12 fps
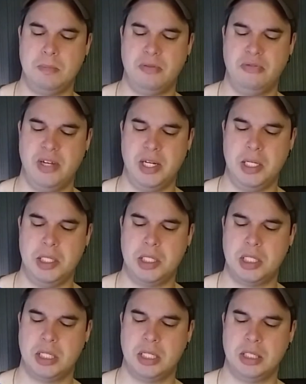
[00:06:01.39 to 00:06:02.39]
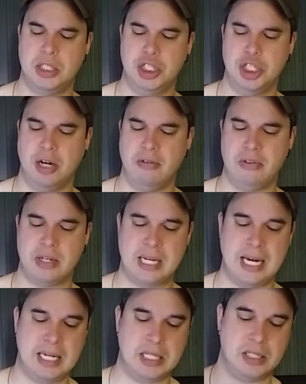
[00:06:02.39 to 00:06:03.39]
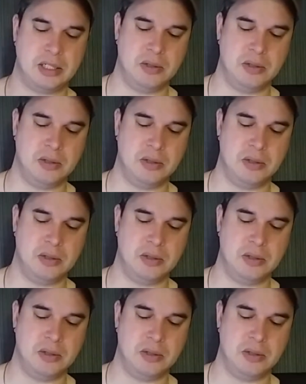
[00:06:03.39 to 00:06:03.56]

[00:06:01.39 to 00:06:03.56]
McVitie's Jaffa Cakes.